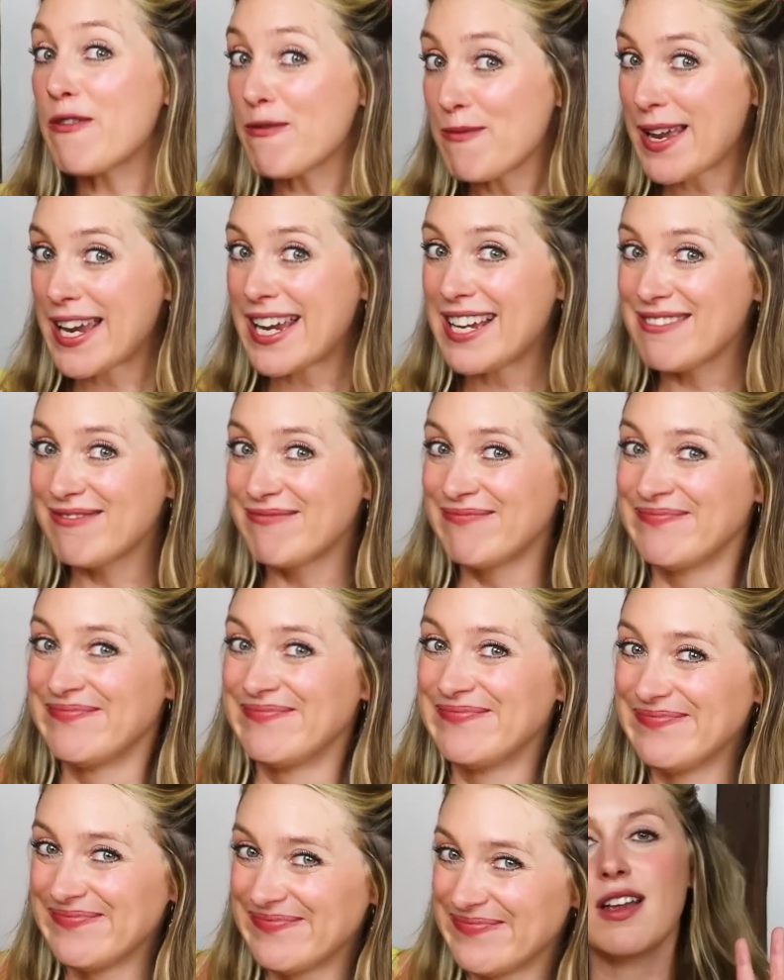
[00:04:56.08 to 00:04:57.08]
of me.
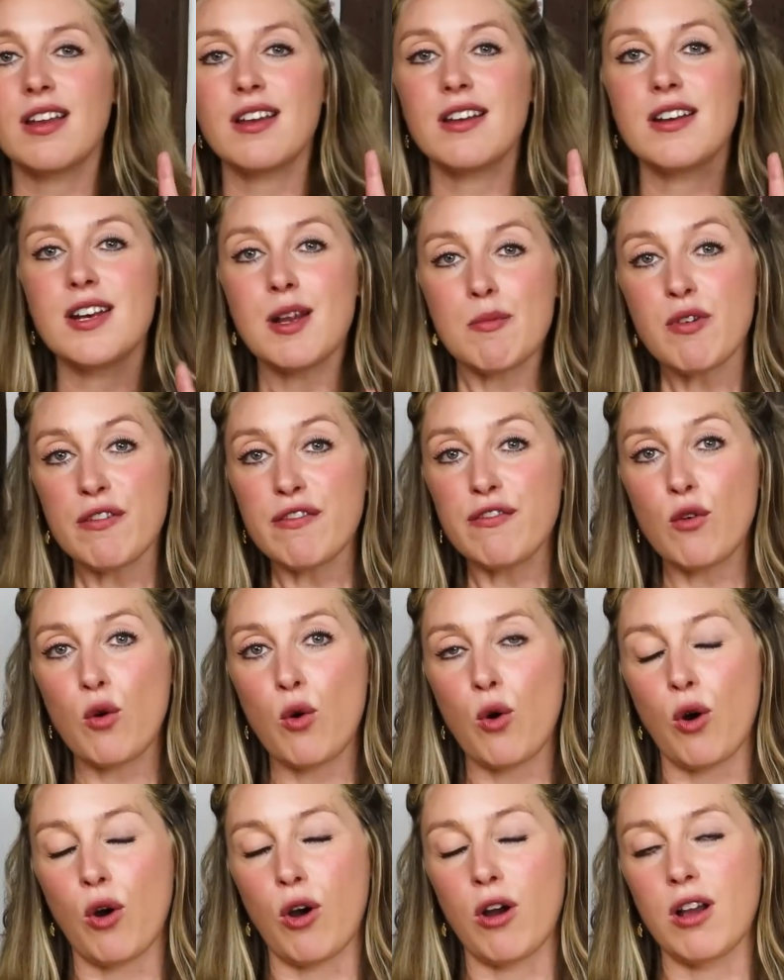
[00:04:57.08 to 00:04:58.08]
Number
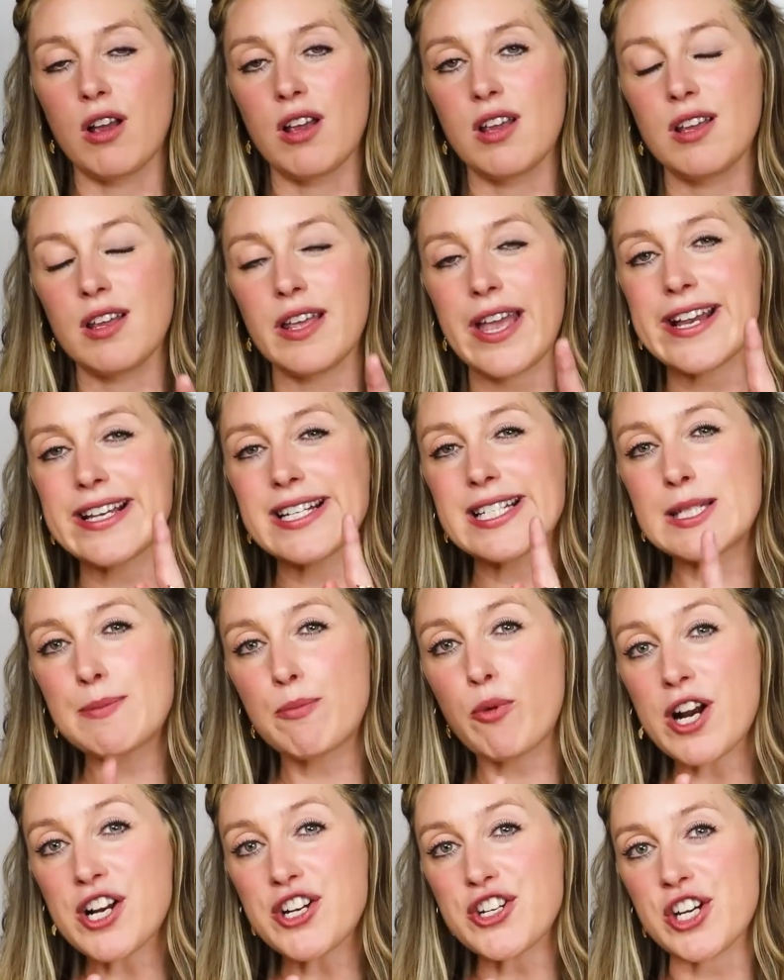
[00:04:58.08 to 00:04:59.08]
4,
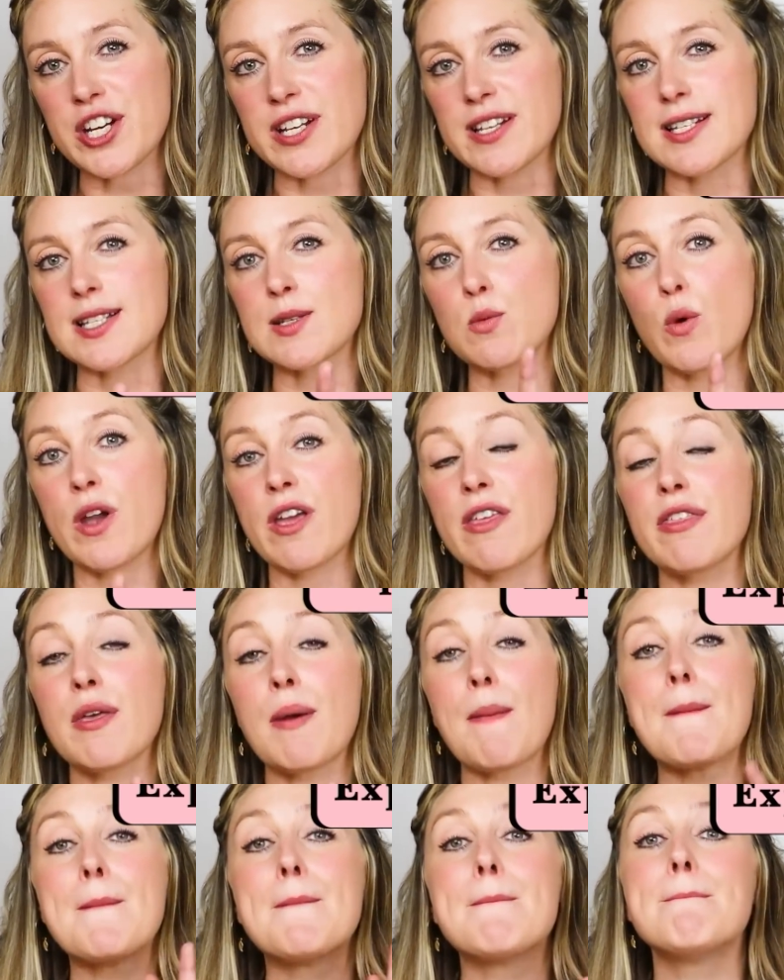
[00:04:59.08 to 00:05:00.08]
expressions with
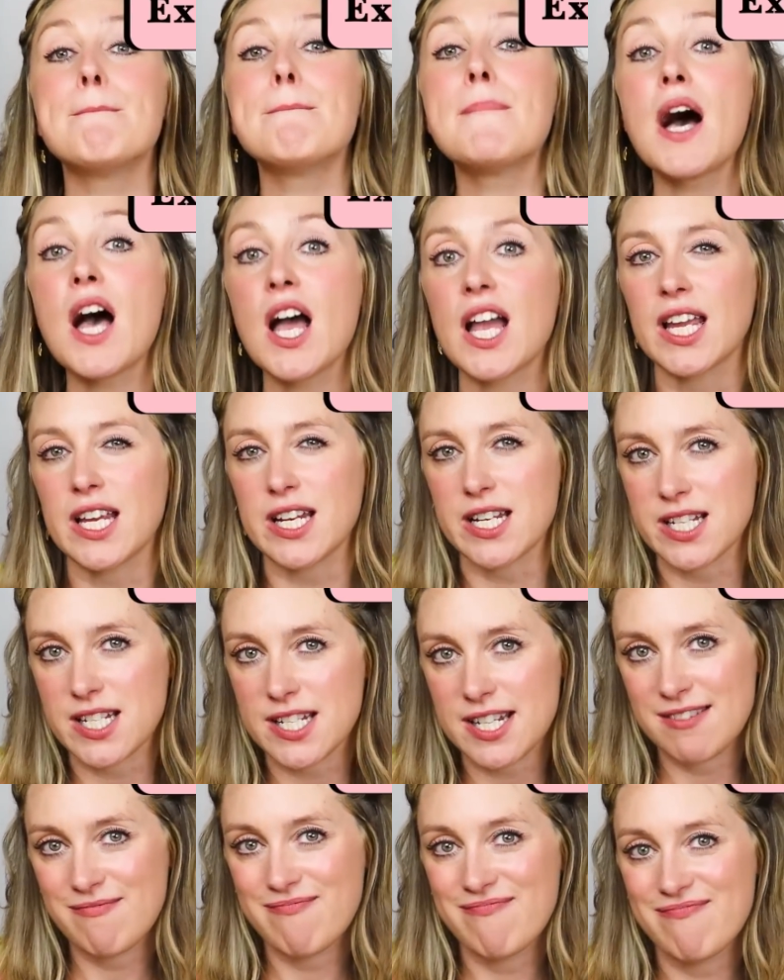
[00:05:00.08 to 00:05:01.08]
mind.